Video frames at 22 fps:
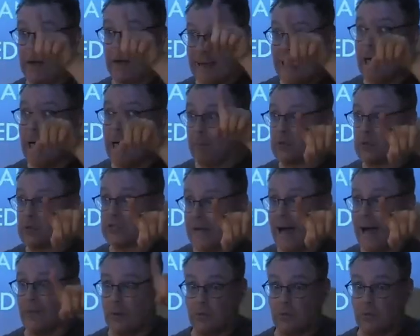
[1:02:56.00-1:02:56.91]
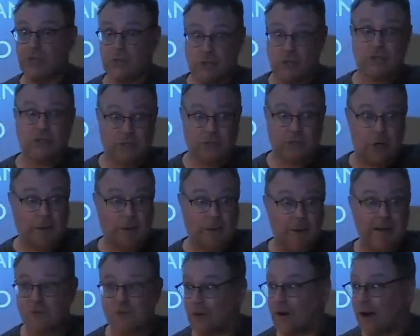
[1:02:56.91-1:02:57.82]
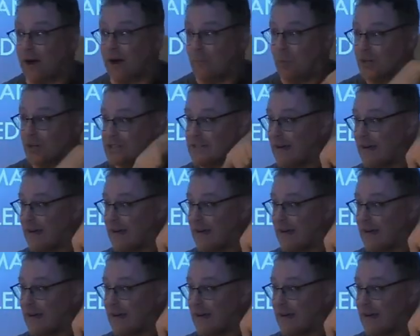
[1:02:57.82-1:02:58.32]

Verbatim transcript: the camel sound that was used in the documentary I watched